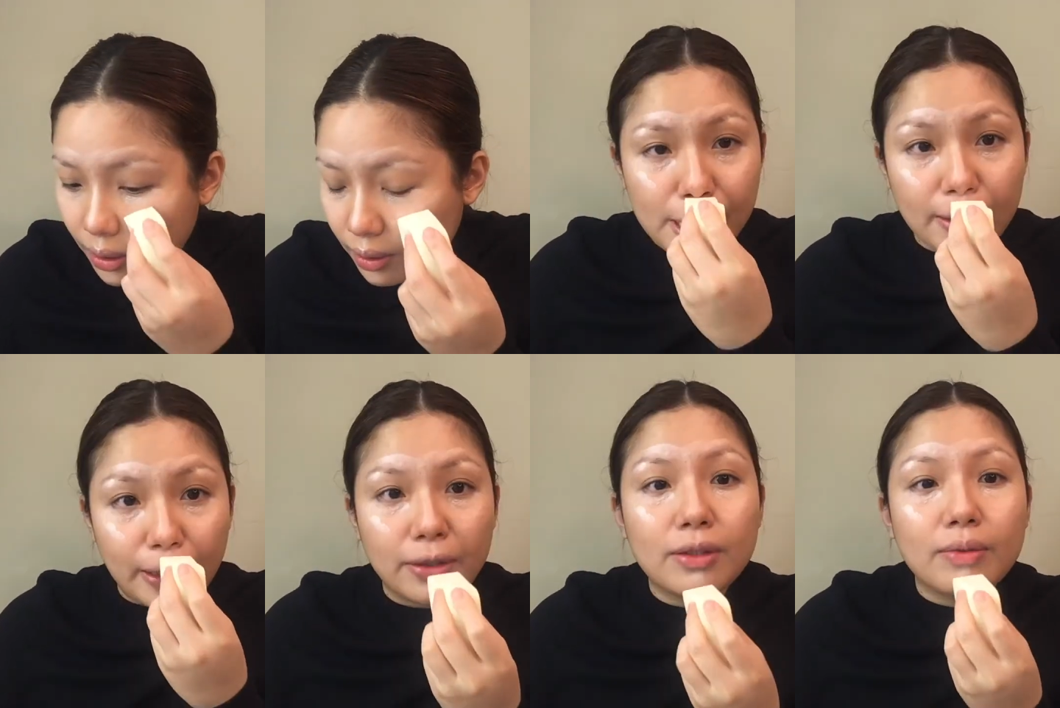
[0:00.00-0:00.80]
Just a
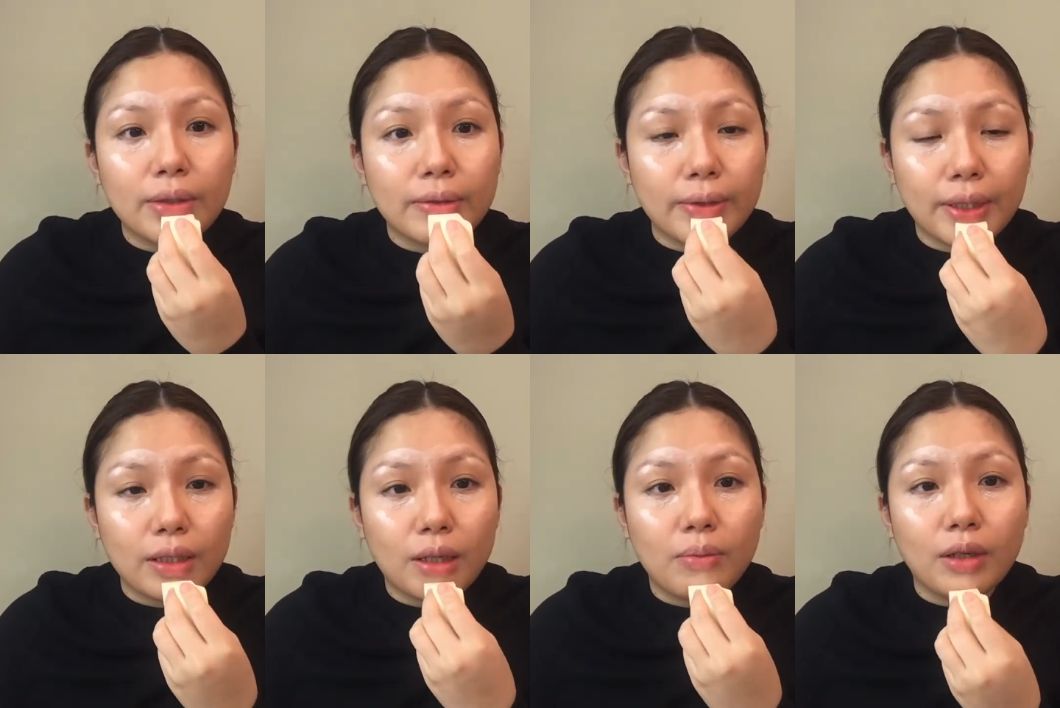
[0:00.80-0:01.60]
little bit
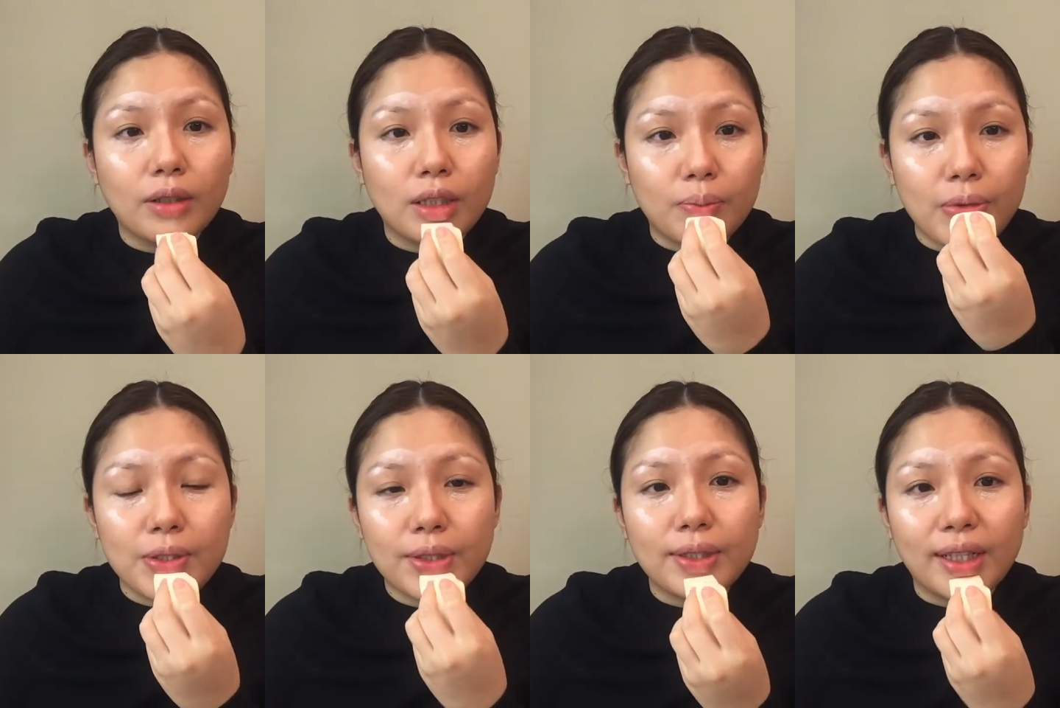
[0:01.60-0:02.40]
about her
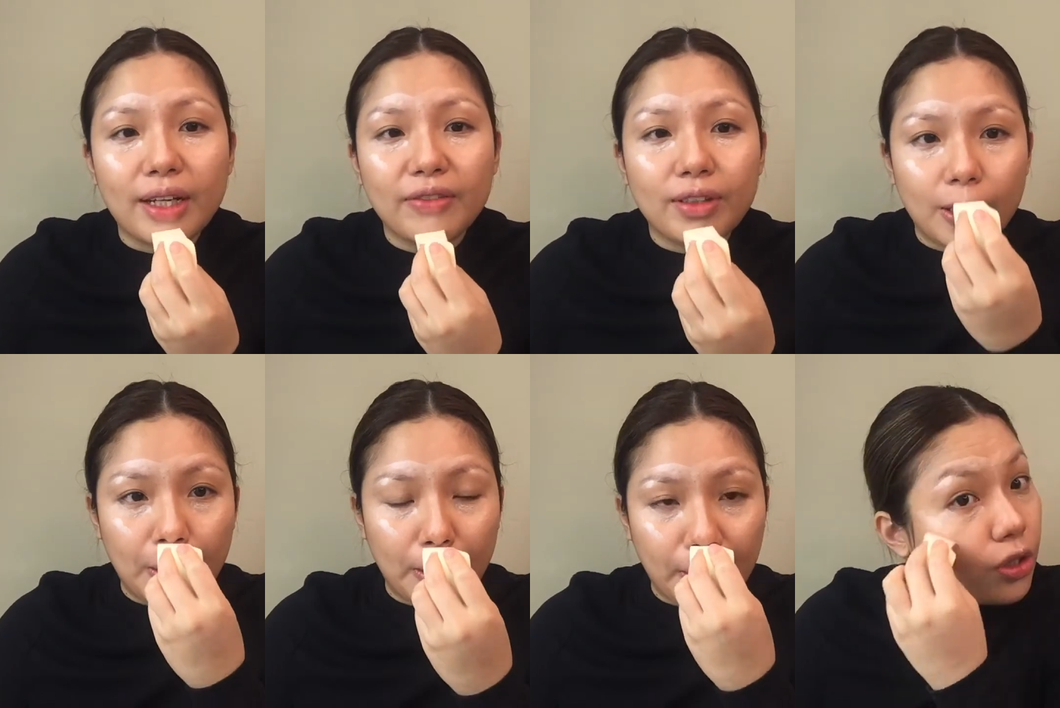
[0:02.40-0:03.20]
personal life that
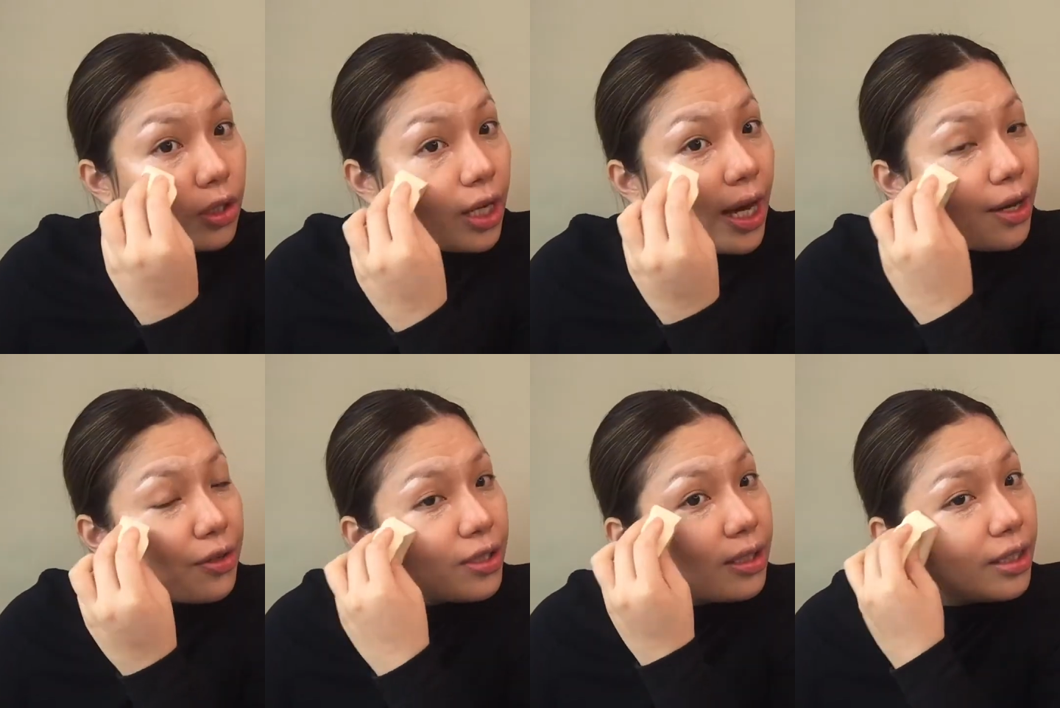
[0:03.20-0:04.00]
she
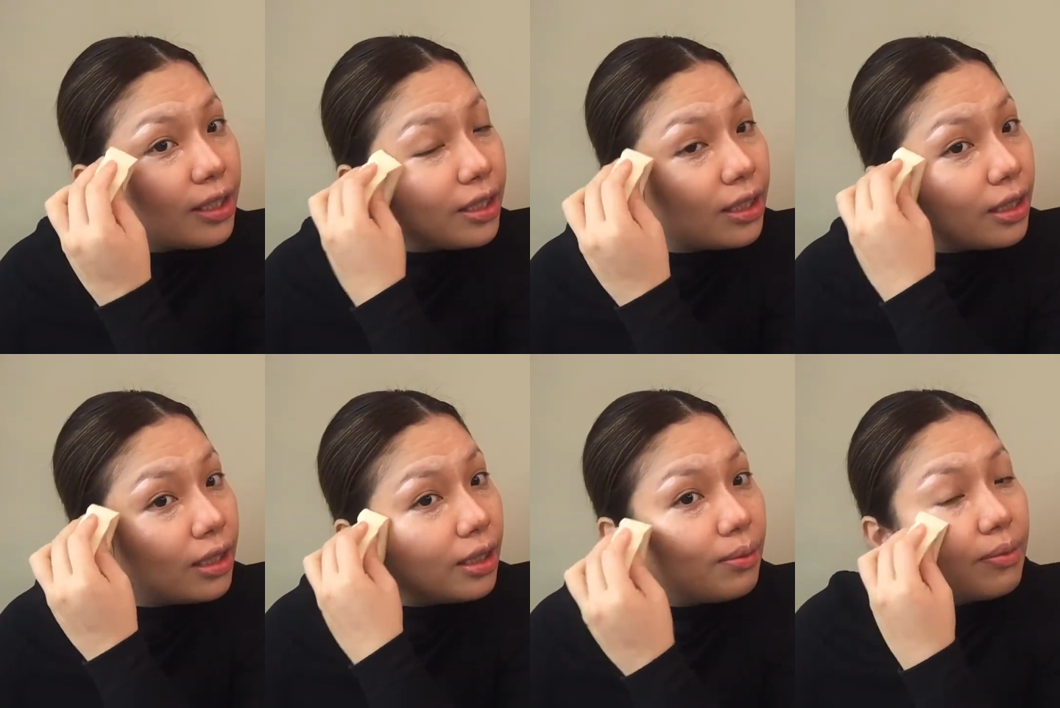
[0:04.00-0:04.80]
actually
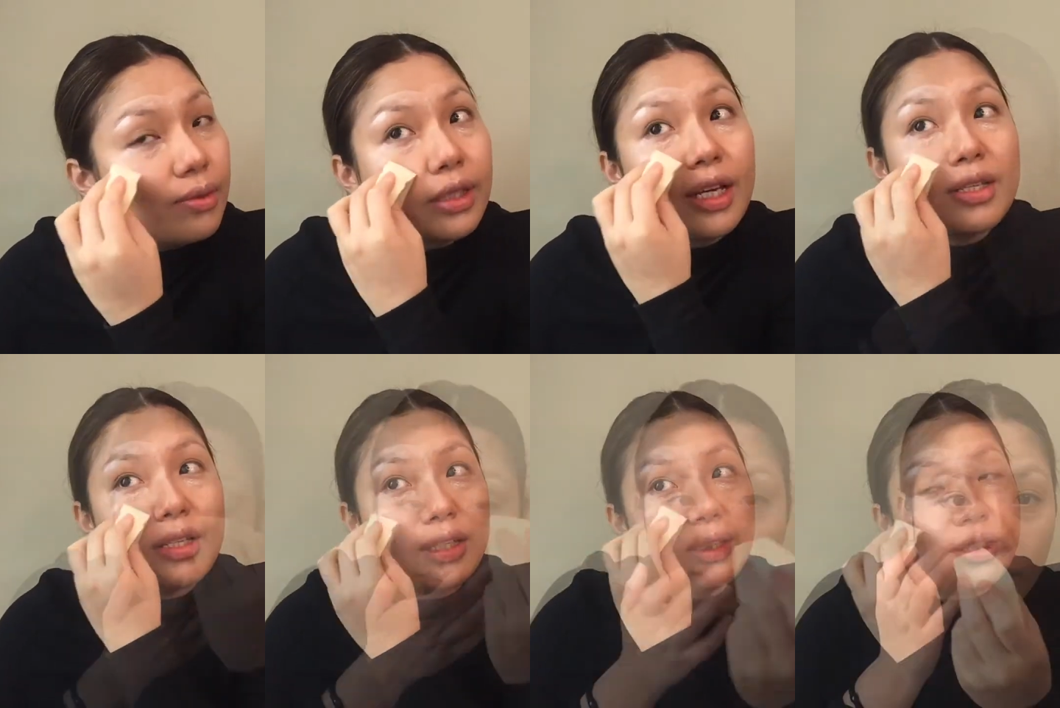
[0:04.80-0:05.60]

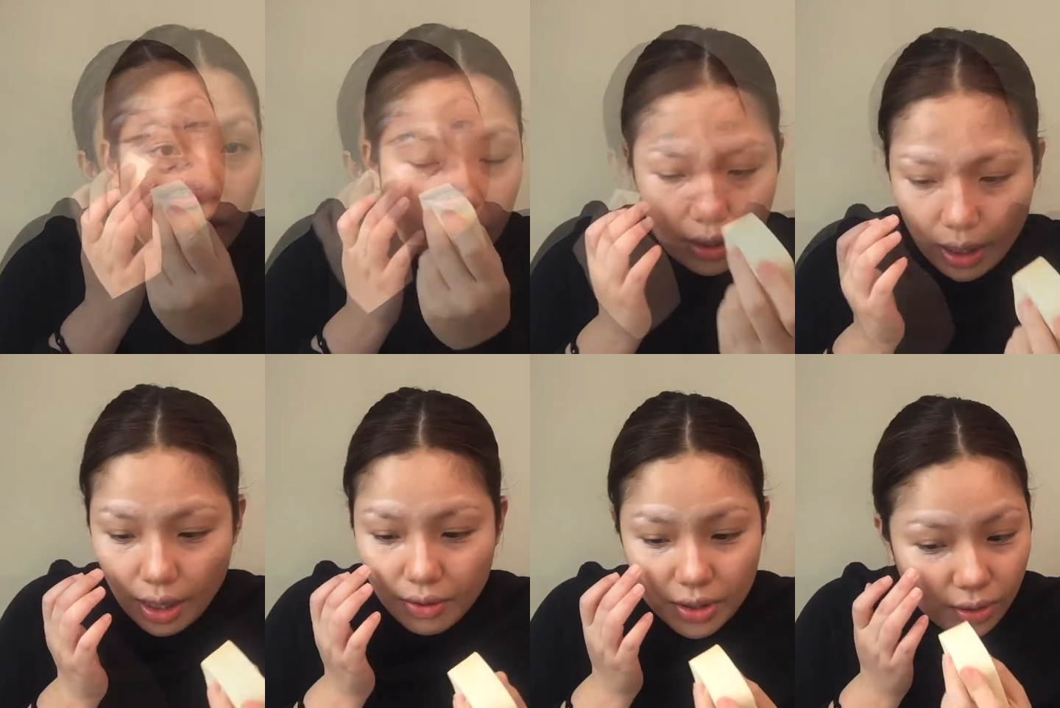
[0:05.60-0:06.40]
dated
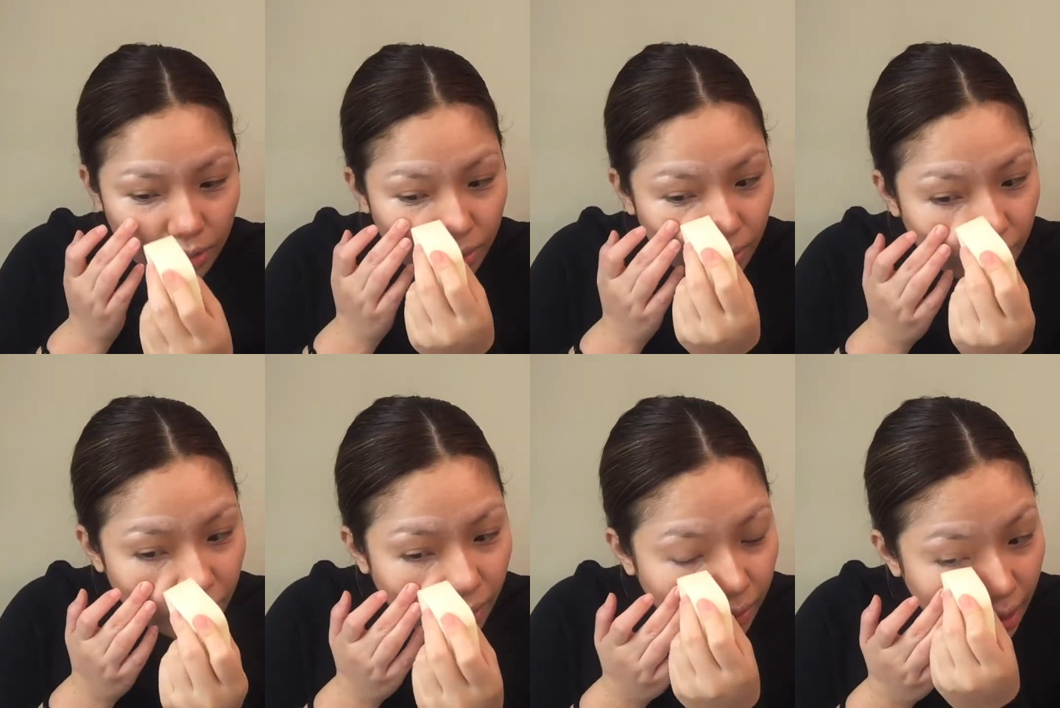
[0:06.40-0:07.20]
Aristotle
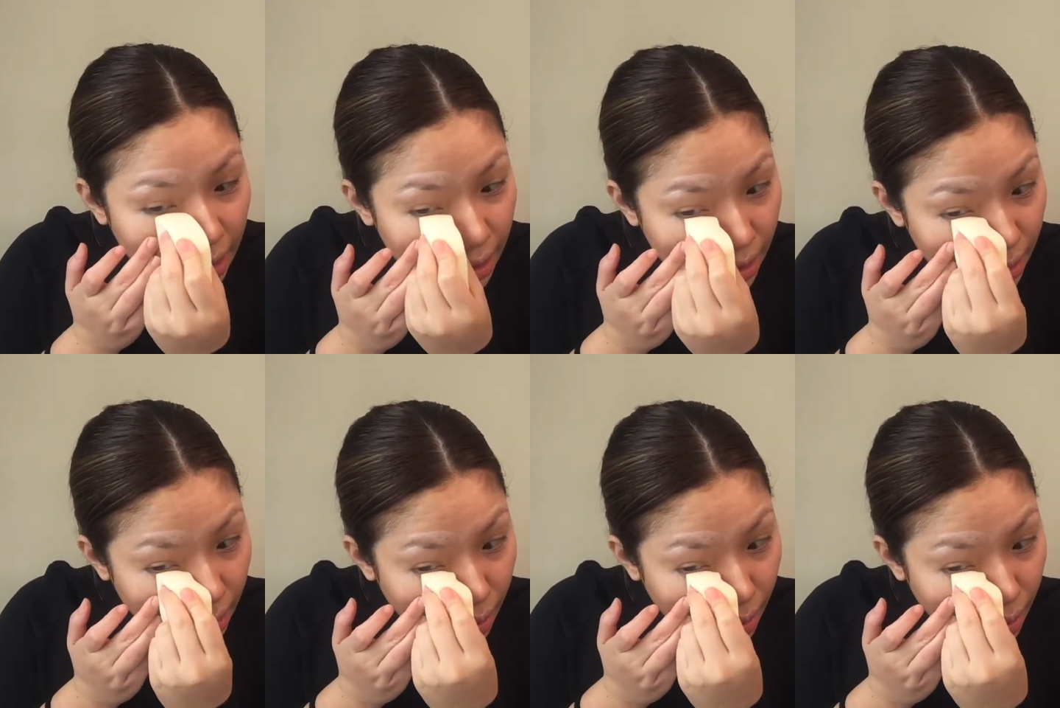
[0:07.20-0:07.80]
Onassis,